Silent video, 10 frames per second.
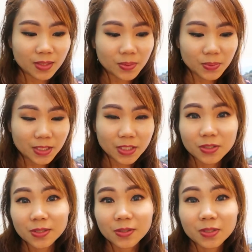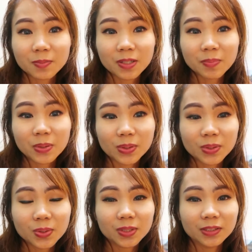association dito ng mga Pinoy
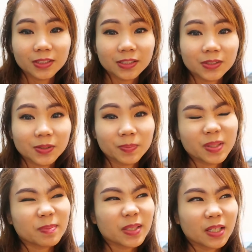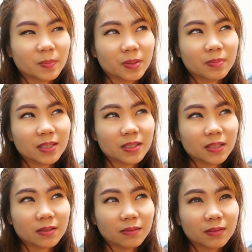Scholars, so maybe I'll be
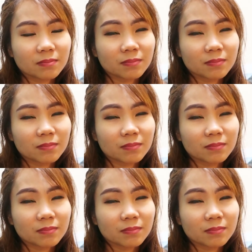busy until,